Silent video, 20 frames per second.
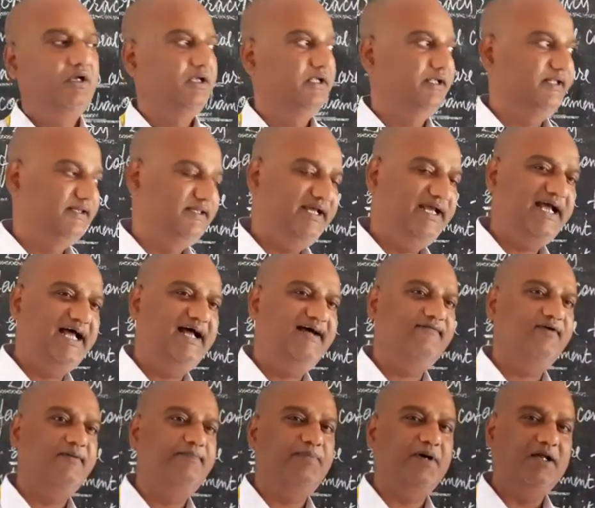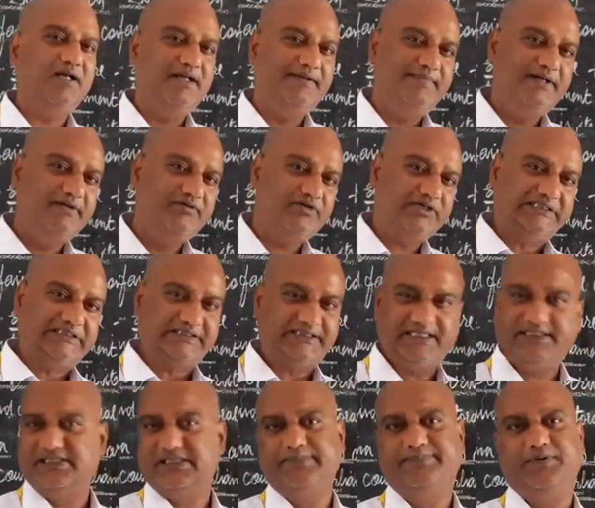They have a parliamentary
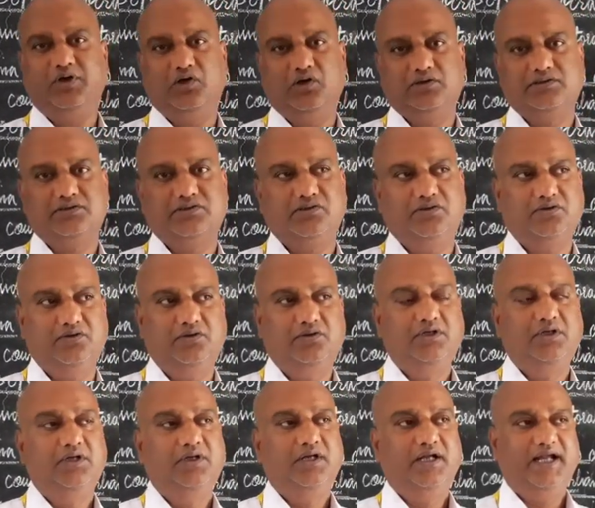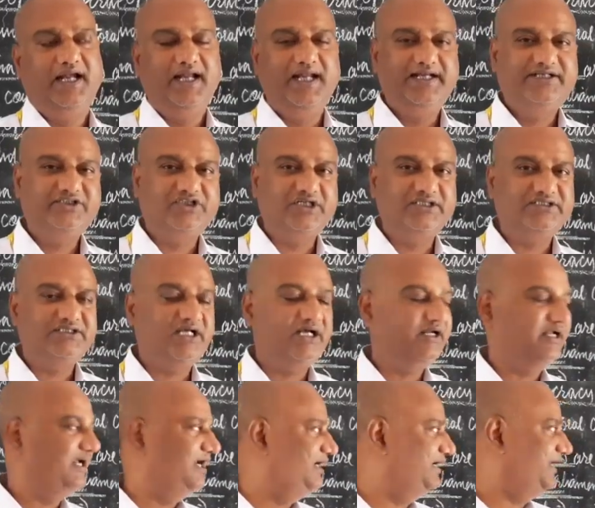setup also. Elections
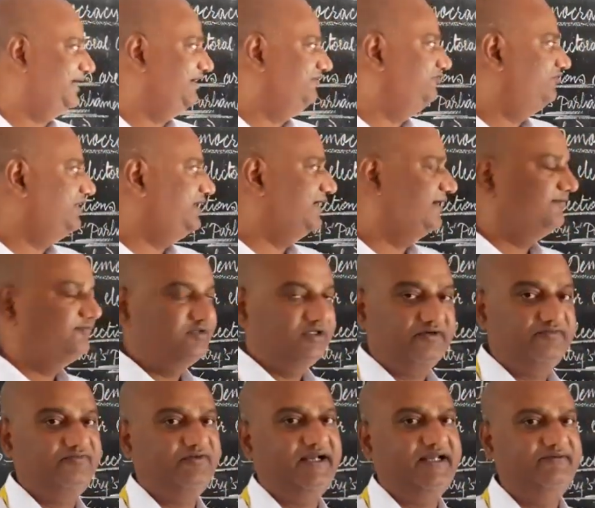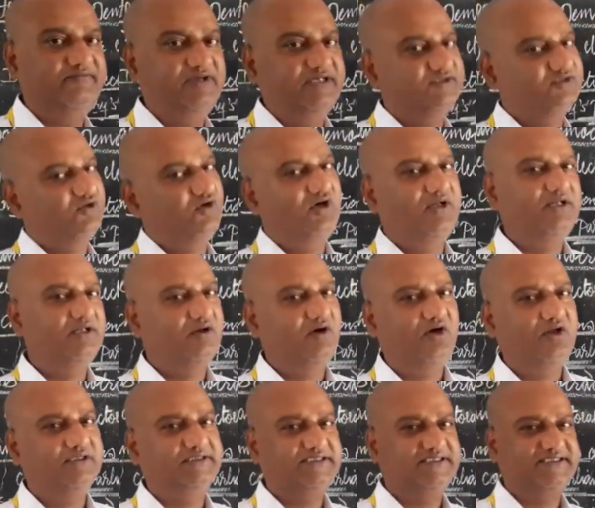are held every after 5 years,
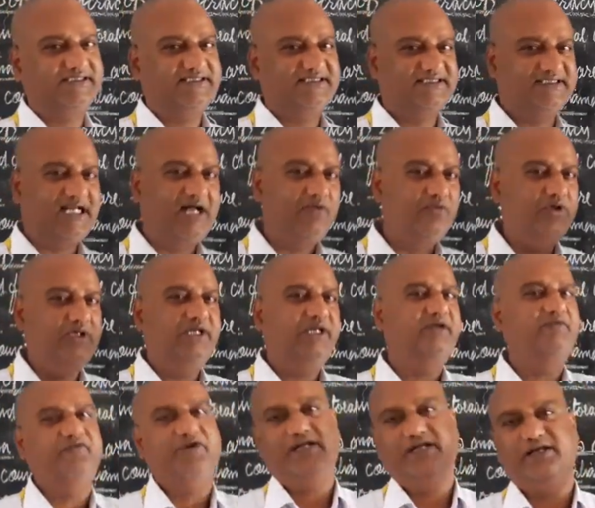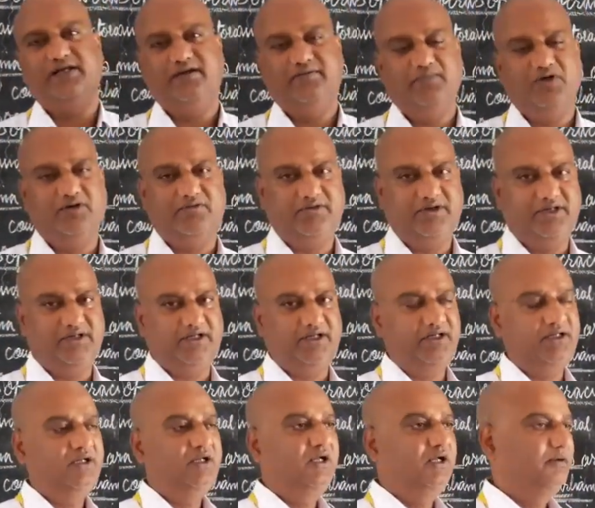all sounding very
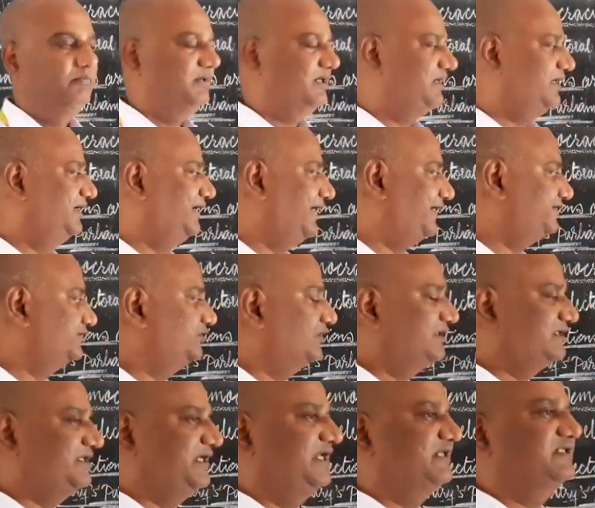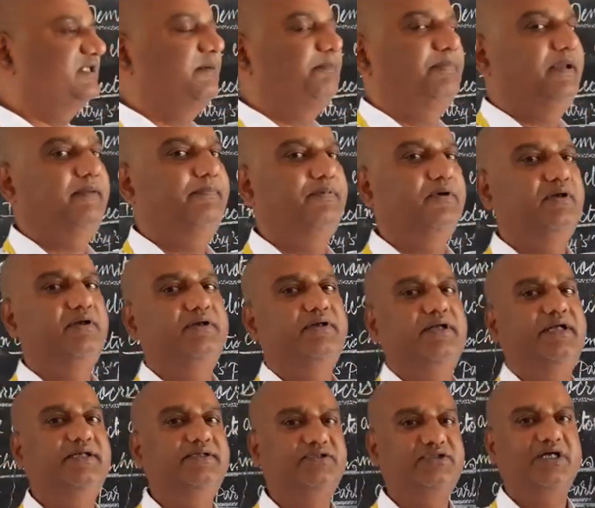democratic, but in actual sense, the people
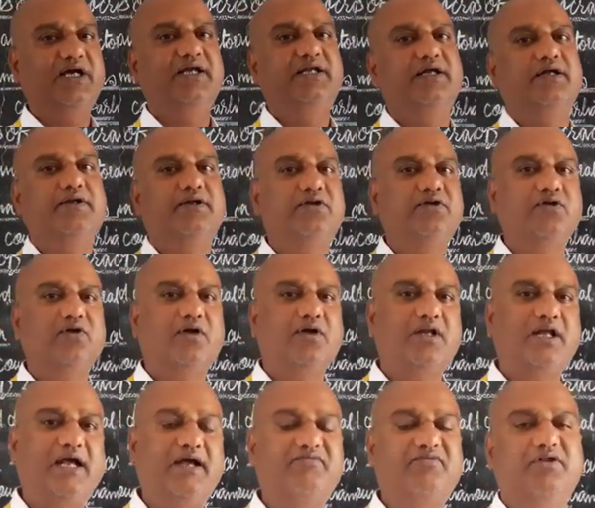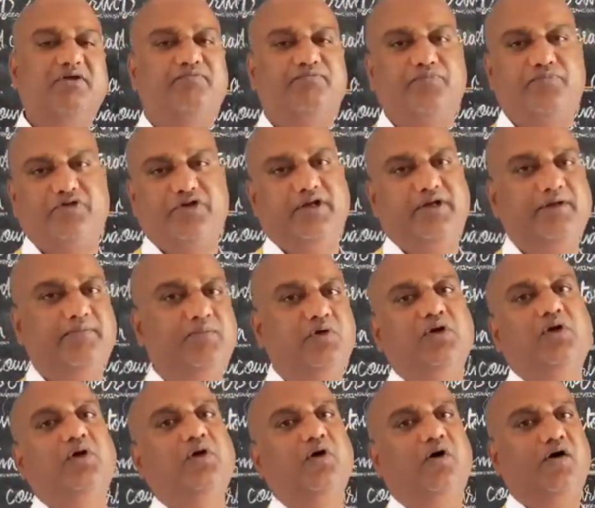in China did not have the freedom
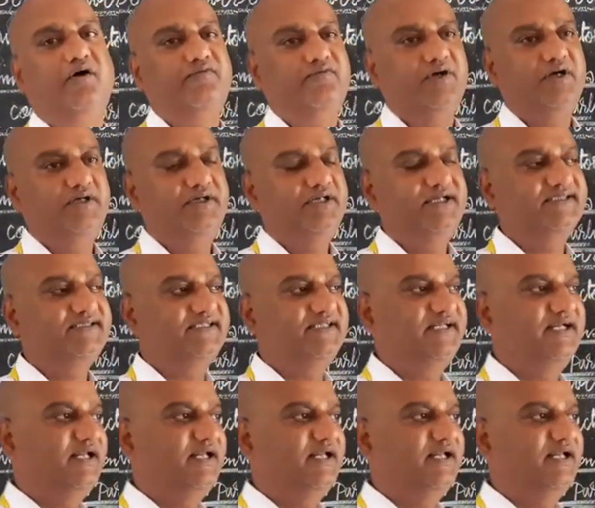of contesting